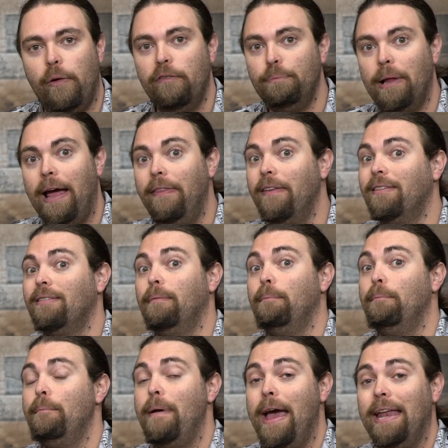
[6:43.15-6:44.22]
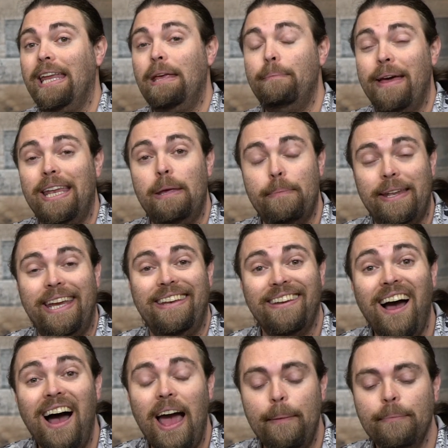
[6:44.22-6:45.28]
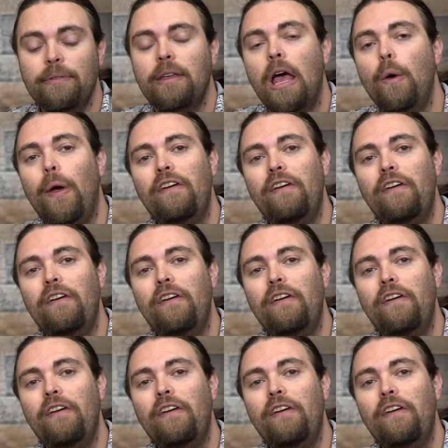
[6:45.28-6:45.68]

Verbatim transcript: We've played this many, many, many times.